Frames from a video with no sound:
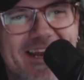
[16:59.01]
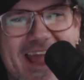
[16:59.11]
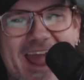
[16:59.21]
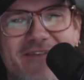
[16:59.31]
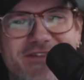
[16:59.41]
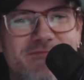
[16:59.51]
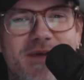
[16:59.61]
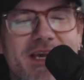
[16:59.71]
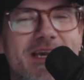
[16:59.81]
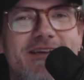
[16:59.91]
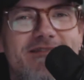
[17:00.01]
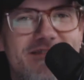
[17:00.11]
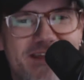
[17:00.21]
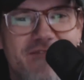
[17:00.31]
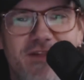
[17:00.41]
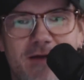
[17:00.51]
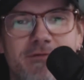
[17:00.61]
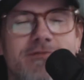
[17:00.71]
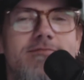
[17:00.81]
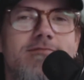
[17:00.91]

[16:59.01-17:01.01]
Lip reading: to have to be Def Leppard.